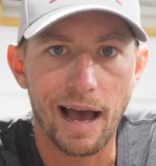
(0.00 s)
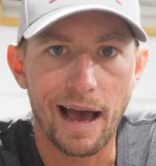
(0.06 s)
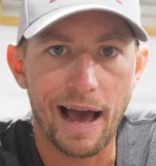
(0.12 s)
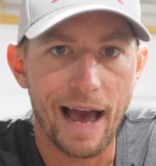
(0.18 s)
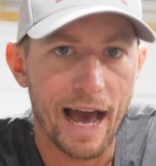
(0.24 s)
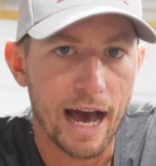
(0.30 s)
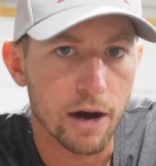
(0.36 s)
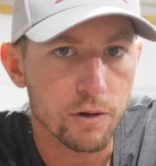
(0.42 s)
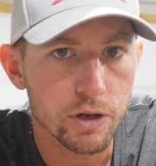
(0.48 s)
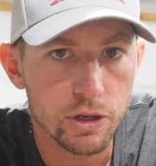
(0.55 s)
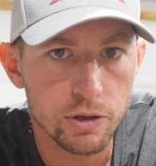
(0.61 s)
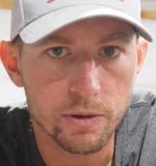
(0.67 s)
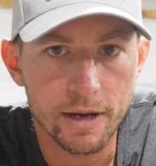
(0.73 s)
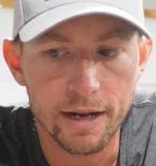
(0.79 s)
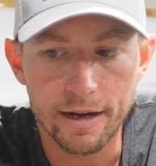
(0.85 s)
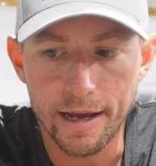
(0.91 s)
how do
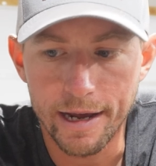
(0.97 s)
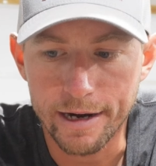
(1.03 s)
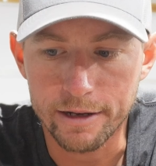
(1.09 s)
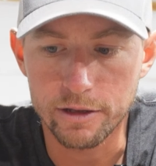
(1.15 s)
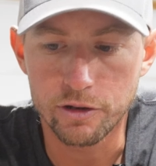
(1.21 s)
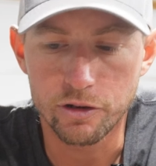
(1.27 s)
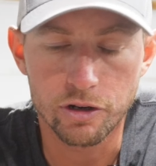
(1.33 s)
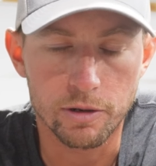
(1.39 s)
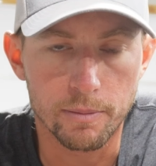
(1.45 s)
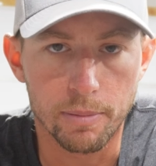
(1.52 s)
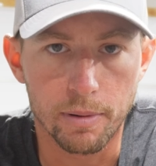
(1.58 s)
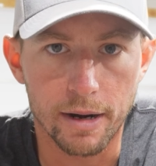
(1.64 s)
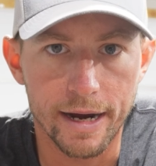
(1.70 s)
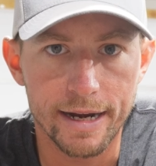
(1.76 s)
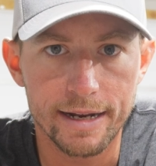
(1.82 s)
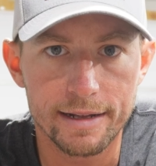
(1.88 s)
you connect your
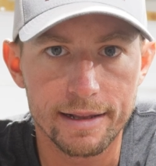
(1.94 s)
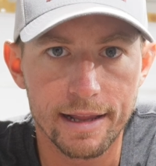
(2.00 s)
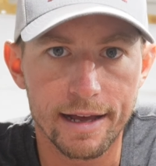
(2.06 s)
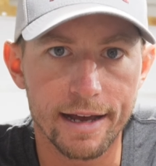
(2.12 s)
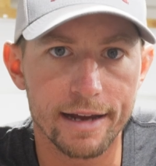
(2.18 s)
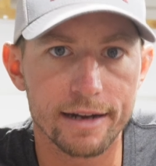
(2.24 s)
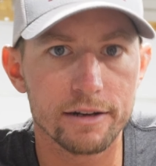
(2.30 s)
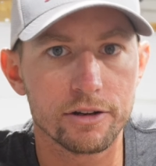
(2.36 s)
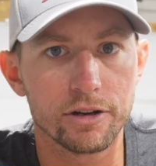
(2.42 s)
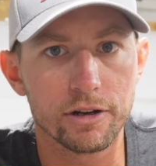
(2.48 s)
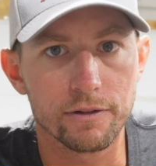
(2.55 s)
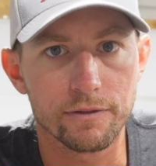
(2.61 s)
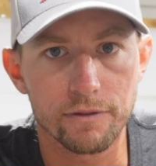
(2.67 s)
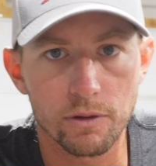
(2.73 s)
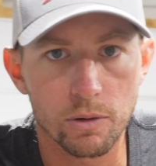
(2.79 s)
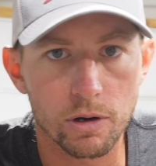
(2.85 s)
braided line to your
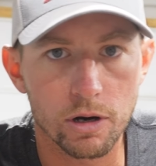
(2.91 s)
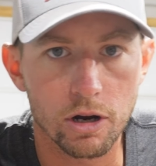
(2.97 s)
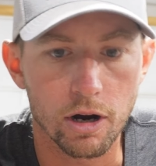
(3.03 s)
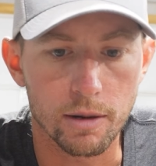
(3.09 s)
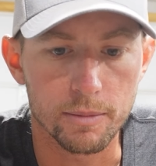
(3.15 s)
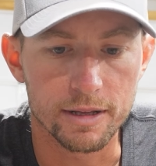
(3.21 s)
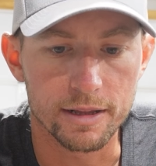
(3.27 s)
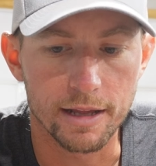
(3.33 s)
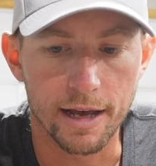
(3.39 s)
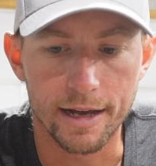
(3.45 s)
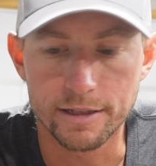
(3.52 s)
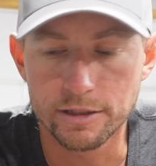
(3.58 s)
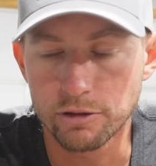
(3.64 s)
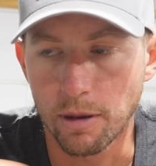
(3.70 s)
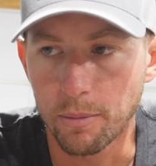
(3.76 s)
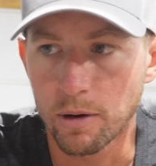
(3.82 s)
fluorocarbon
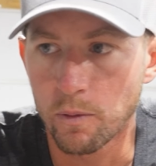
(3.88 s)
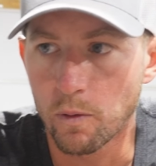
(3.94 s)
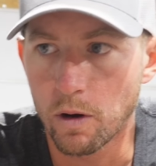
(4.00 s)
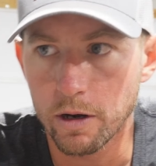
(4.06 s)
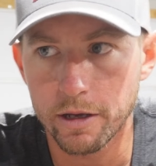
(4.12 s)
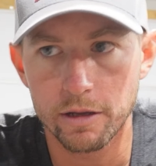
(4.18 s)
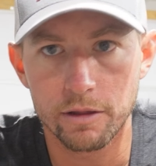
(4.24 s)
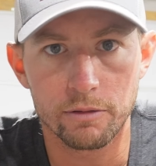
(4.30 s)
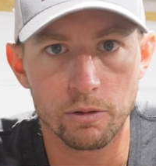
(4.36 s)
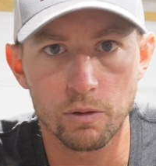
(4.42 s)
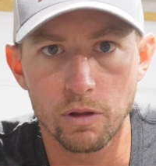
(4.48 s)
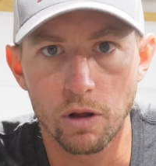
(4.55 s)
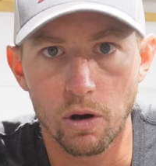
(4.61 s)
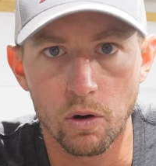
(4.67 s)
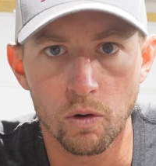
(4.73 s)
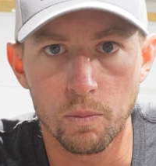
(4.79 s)
line? So I'm going to walk you through
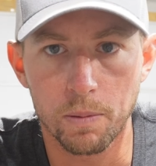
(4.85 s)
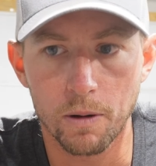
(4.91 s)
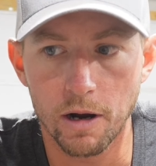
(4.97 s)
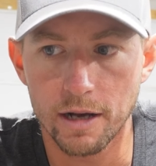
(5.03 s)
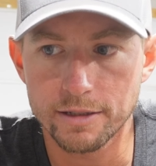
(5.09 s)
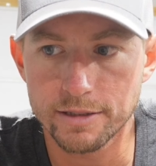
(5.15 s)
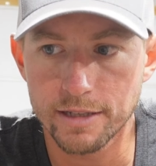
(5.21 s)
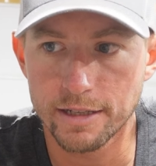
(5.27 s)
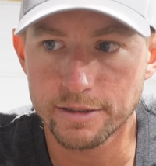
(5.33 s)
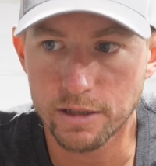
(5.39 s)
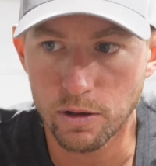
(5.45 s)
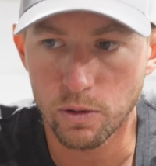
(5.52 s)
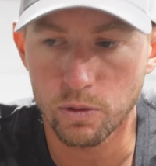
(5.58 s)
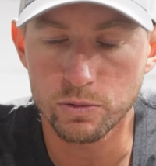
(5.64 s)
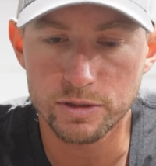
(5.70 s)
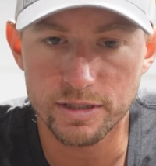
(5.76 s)
the whole process,
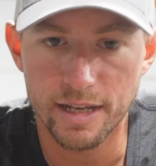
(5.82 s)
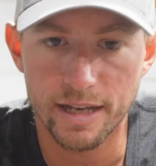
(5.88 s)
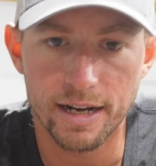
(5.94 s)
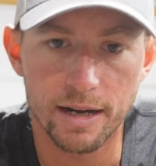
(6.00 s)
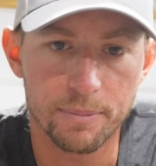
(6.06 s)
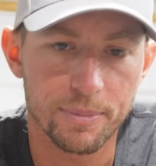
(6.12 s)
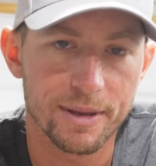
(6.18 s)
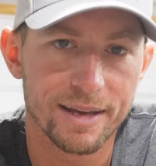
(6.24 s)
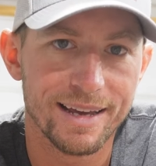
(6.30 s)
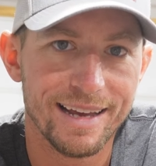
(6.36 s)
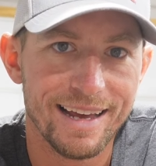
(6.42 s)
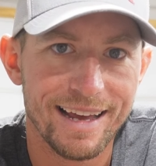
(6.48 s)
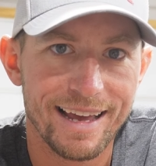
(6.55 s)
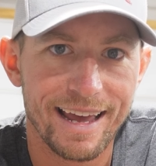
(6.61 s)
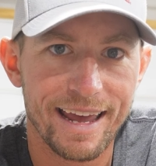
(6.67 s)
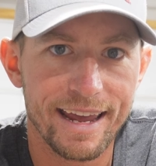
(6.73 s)
the whole setup,
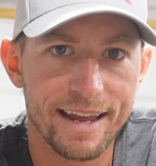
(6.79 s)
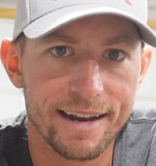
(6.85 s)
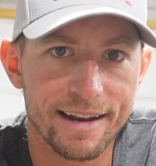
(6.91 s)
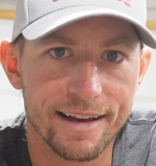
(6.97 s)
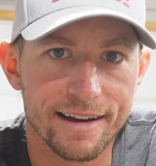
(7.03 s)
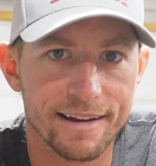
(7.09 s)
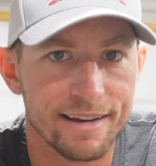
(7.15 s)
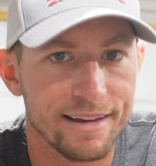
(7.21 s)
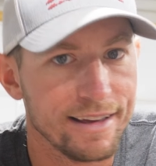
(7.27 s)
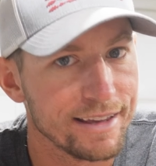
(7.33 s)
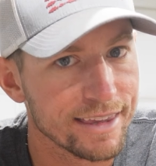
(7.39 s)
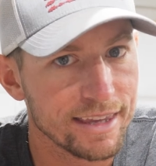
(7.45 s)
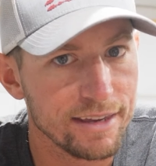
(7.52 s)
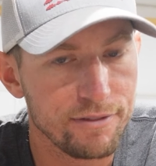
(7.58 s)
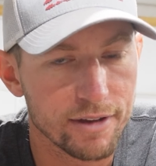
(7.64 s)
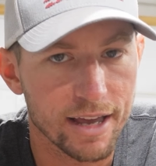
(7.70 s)
and
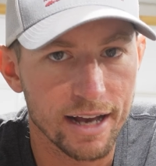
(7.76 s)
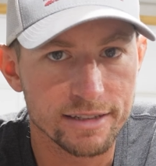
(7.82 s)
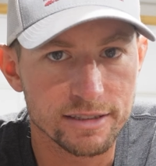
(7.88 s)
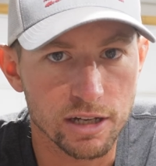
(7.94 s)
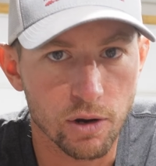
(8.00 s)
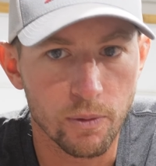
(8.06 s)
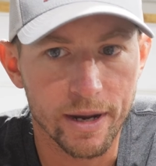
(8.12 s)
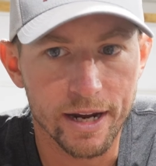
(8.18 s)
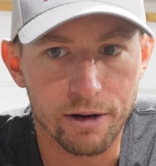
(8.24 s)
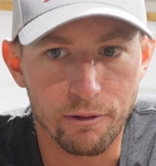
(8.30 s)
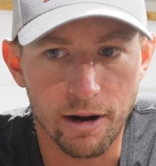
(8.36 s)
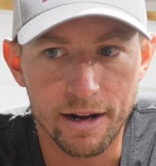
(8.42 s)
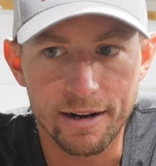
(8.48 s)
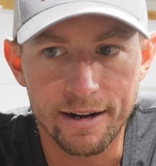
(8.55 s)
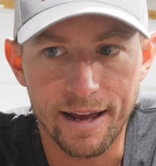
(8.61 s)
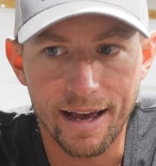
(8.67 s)
give you guys a quick
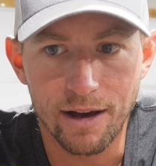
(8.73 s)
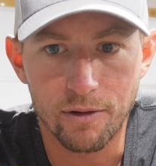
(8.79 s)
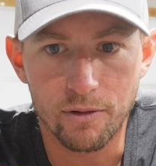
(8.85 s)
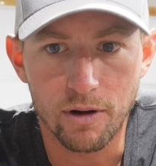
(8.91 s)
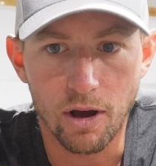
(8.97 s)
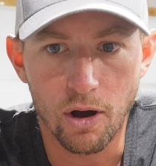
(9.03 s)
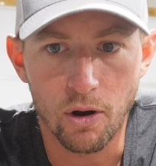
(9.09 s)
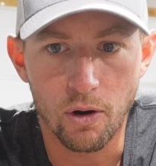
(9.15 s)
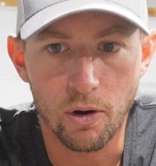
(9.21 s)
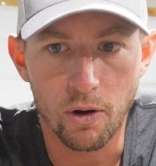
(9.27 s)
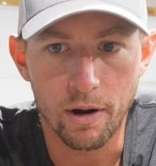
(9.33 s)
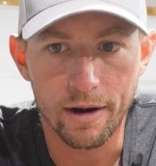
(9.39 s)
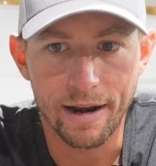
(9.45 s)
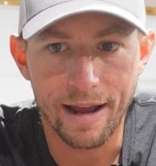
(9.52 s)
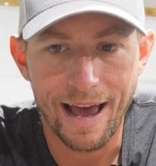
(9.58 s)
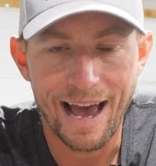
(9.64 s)
rundown
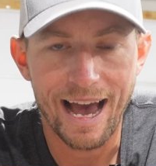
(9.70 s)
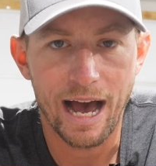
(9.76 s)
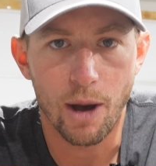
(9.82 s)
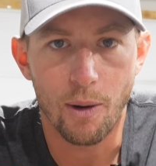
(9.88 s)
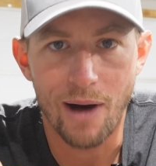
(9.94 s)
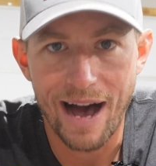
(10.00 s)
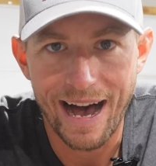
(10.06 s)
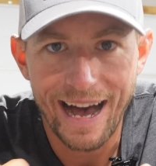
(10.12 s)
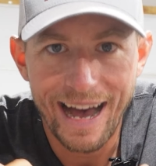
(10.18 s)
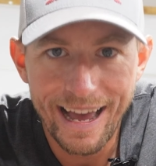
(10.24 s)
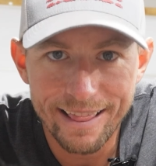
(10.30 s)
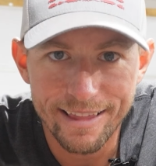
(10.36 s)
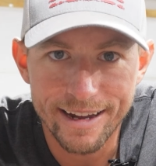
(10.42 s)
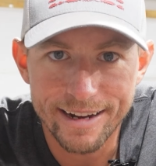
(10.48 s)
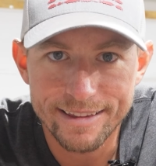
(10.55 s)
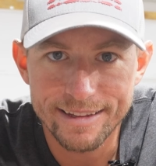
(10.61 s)
on how I
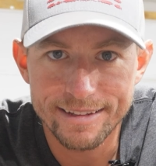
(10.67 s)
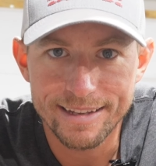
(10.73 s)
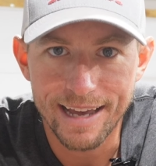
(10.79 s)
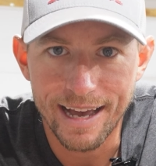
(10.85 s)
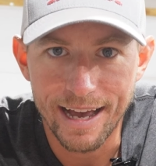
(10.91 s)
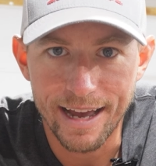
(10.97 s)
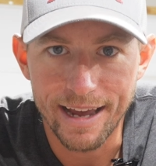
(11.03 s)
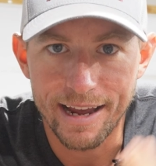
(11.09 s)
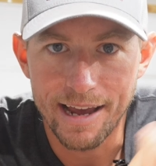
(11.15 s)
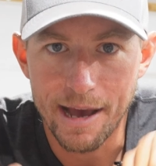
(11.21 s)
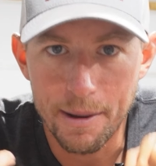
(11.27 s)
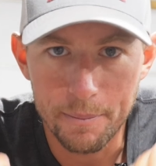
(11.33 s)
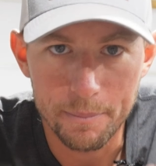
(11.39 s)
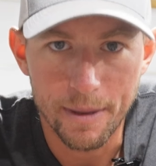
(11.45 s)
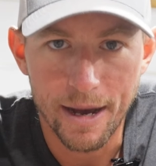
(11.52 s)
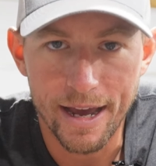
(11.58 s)
like to tie
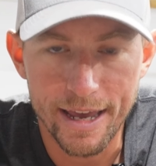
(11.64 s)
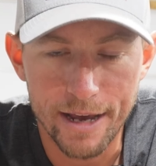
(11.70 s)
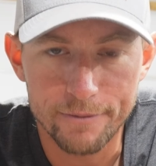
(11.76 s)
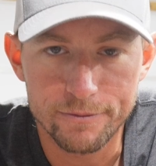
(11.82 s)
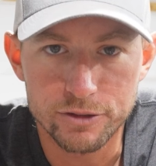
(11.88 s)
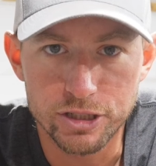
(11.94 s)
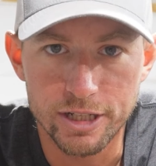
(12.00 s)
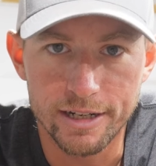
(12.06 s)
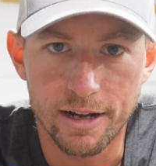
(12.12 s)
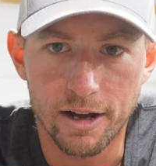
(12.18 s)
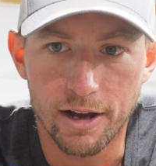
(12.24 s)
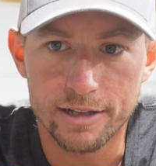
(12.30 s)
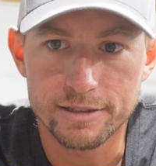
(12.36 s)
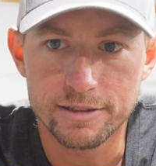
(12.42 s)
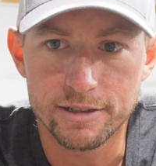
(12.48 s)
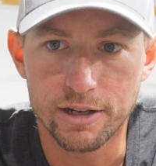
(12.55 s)
my FG
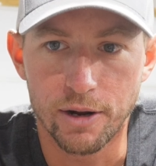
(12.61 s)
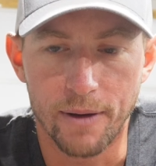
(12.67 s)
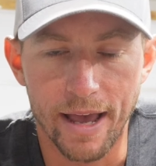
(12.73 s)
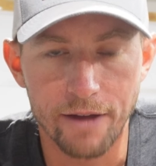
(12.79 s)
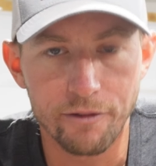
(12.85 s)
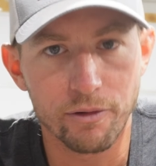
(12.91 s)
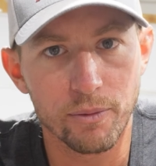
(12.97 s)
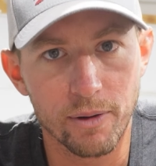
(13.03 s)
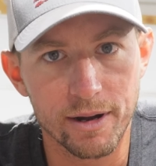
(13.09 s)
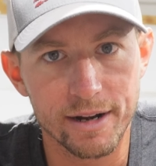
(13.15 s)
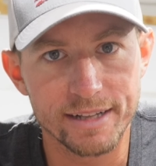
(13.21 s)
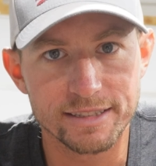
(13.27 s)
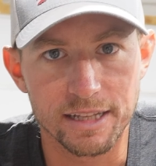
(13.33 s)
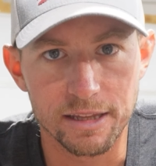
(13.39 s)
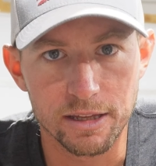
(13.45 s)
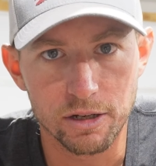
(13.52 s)
knots. You know, everyone
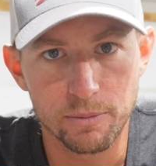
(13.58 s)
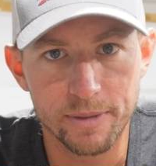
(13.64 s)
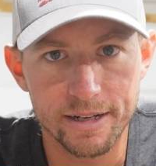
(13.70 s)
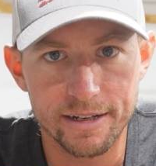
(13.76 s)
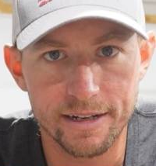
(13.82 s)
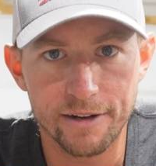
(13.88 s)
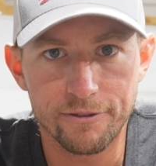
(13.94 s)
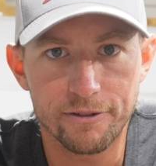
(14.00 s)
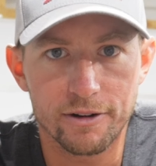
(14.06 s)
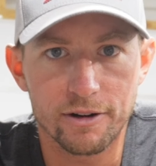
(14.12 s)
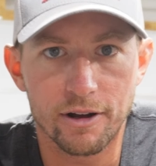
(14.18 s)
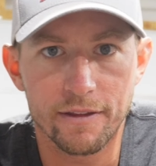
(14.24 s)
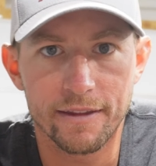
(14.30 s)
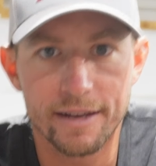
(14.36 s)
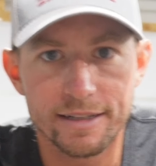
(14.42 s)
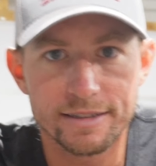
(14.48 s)
is a little bit different
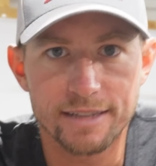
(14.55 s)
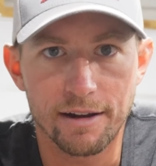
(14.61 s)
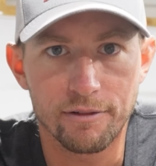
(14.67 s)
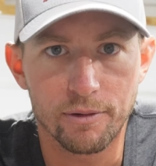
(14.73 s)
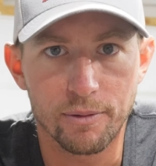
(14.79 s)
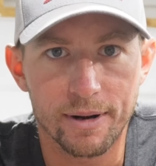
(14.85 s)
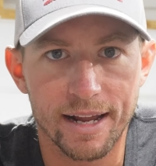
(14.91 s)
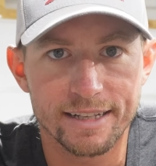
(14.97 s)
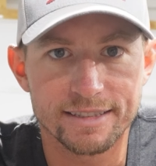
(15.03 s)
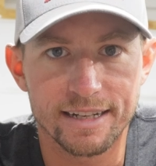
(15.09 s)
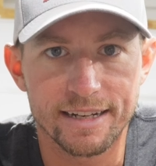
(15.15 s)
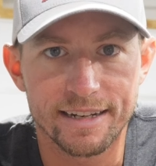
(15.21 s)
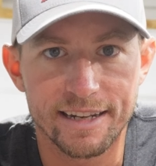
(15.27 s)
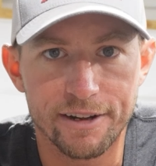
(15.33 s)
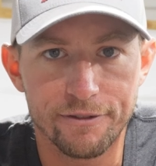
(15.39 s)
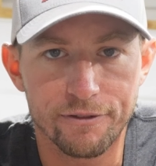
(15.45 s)
on this. Everyone has a
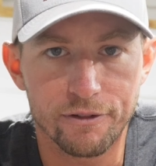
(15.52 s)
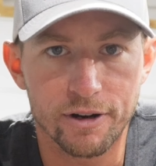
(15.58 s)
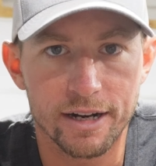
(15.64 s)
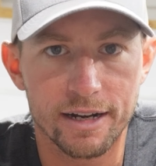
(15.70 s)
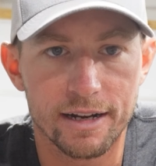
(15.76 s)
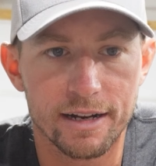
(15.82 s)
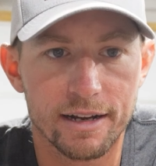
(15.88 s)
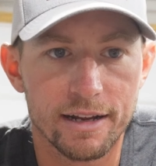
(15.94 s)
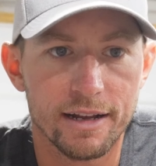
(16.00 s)
different